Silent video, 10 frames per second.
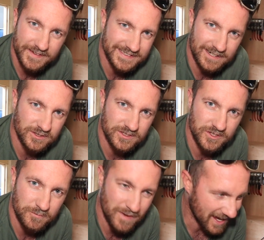in the Delta
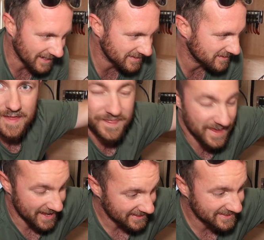2 Max?
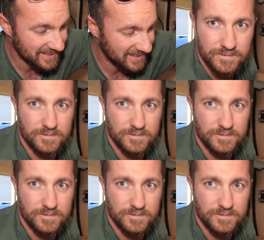This